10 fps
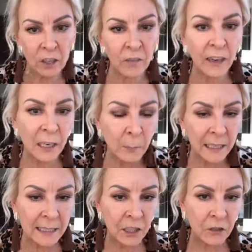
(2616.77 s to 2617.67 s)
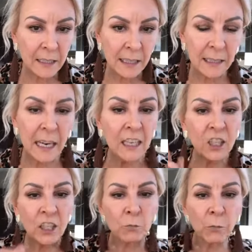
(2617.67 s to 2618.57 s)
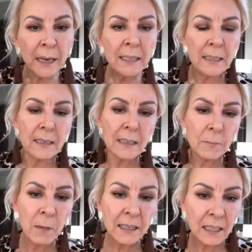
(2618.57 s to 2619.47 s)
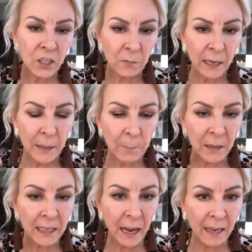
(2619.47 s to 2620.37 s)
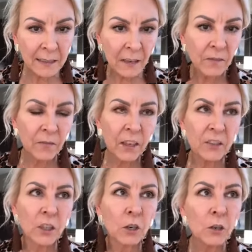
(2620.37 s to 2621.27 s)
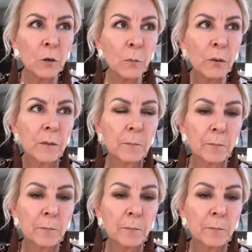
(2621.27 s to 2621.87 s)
So if anybody's interested, just write message me because I've, there's a group,